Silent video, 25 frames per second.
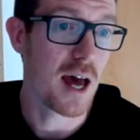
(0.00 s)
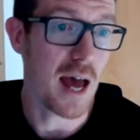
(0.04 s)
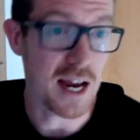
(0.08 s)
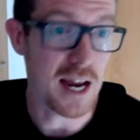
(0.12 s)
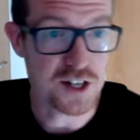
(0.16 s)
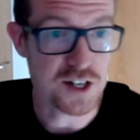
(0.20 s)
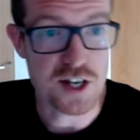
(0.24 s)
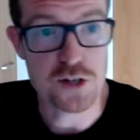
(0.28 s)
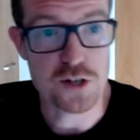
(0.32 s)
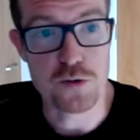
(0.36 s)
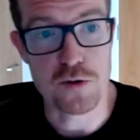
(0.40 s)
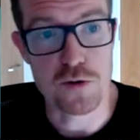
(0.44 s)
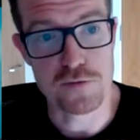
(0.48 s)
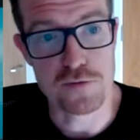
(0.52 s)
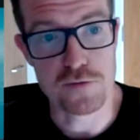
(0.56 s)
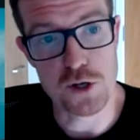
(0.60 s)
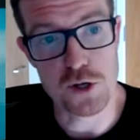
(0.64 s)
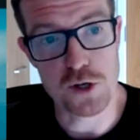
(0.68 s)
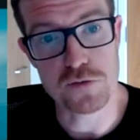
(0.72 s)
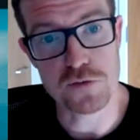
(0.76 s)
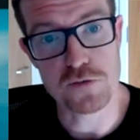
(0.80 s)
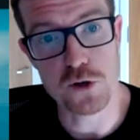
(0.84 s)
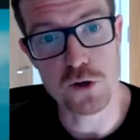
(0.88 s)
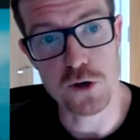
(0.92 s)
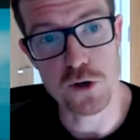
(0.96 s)
Access
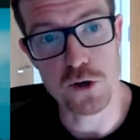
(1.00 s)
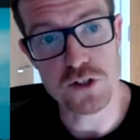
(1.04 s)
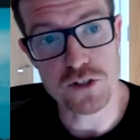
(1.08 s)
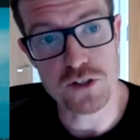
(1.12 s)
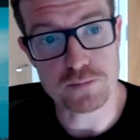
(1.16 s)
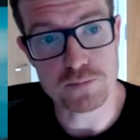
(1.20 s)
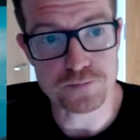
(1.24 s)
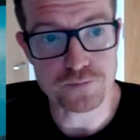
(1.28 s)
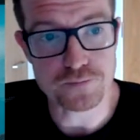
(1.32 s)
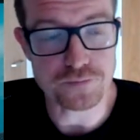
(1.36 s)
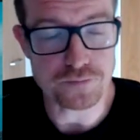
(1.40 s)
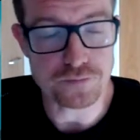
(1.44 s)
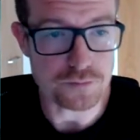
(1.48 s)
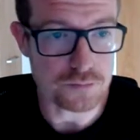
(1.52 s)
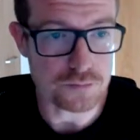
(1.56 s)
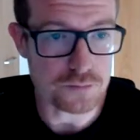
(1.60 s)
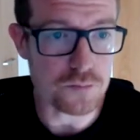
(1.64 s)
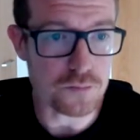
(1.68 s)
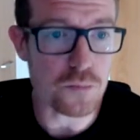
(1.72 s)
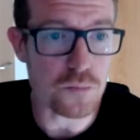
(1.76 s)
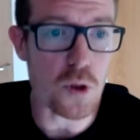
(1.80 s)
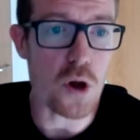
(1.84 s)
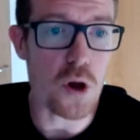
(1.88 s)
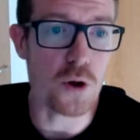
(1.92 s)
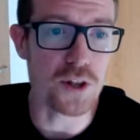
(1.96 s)
reviews, of course,
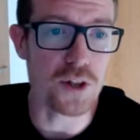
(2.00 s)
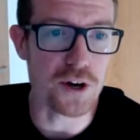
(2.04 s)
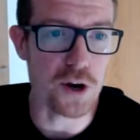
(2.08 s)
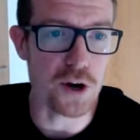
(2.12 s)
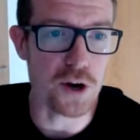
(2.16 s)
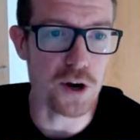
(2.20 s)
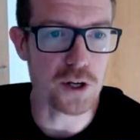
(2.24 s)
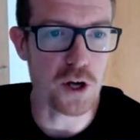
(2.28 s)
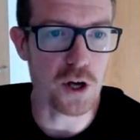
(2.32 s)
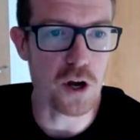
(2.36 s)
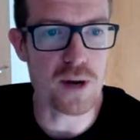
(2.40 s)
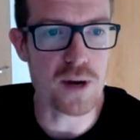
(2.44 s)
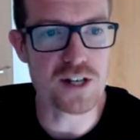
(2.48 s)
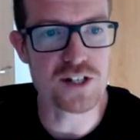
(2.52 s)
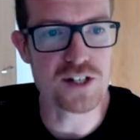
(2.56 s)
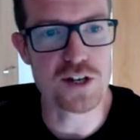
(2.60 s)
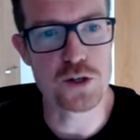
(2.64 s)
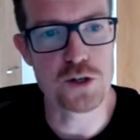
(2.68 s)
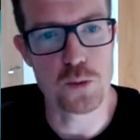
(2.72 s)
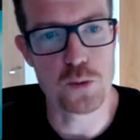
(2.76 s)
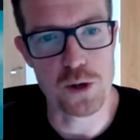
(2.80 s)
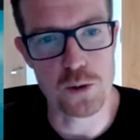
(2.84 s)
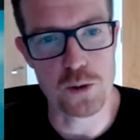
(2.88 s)
on an ongoing basis.